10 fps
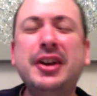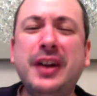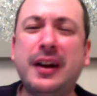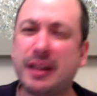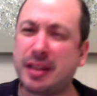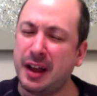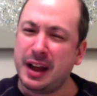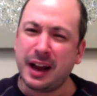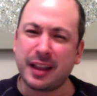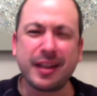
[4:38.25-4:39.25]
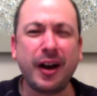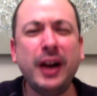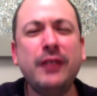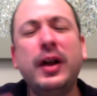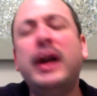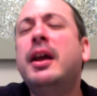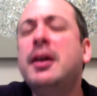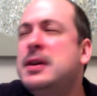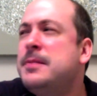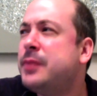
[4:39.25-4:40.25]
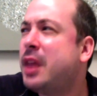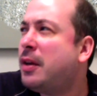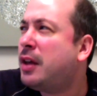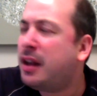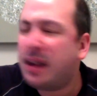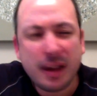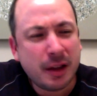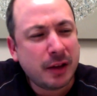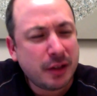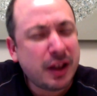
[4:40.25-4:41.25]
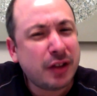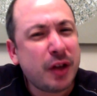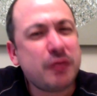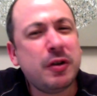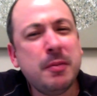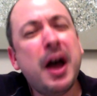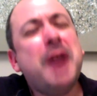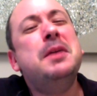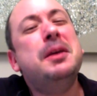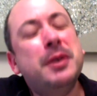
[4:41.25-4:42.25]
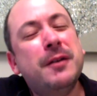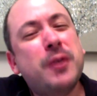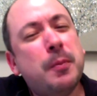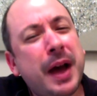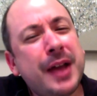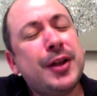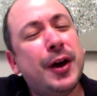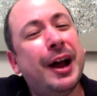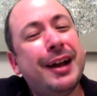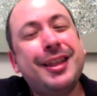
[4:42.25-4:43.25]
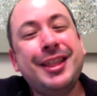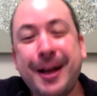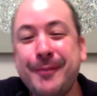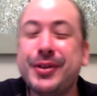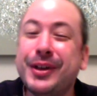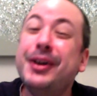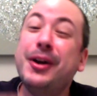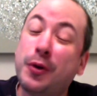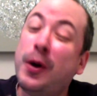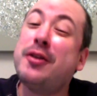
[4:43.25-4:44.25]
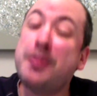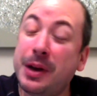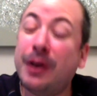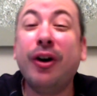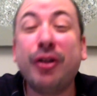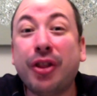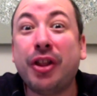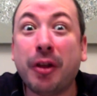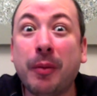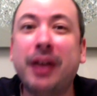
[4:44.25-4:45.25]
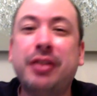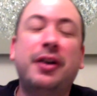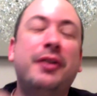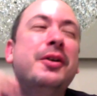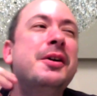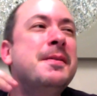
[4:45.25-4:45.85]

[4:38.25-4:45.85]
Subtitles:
You know, it's kind of like it does remind me a bit of Tabasco, except quite a bit hotter than Tabasco.